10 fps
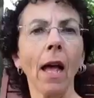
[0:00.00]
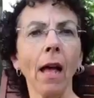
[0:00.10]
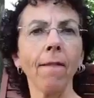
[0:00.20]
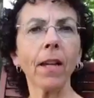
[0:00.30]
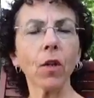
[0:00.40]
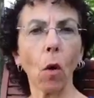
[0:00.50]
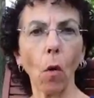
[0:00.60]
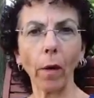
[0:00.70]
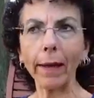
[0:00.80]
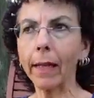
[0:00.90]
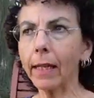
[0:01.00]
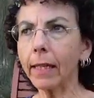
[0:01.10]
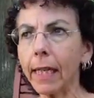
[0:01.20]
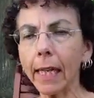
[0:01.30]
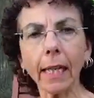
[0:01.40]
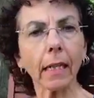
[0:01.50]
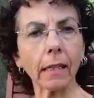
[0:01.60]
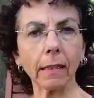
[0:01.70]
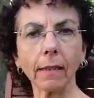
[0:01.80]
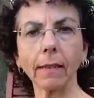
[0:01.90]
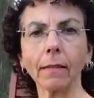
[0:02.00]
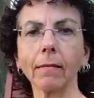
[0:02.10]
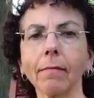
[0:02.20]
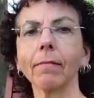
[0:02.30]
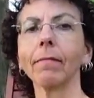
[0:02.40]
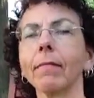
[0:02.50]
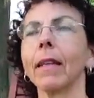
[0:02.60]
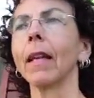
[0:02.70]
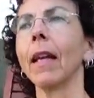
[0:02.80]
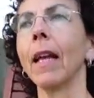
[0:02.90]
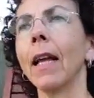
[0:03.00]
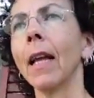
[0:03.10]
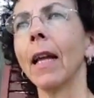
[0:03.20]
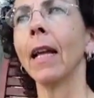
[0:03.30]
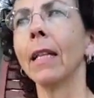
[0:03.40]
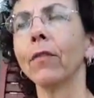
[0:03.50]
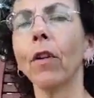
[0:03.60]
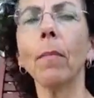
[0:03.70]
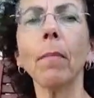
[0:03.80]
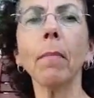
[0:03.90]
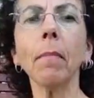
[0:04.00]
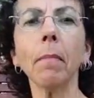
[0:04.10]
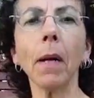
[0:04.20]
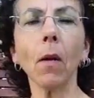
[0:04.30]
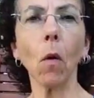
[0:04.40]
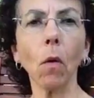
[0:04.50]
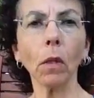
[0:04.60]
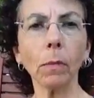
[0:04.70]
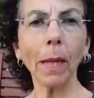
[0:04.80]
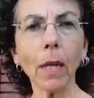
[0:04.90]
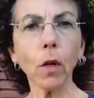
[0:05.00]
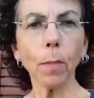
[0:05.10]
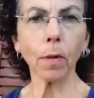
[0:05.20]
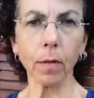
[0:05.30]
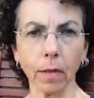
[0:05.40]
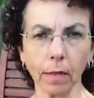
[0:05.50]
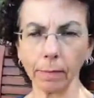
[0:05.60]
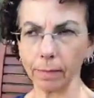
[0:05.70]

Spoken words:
Victoria Nails. It's from my old pedicure person,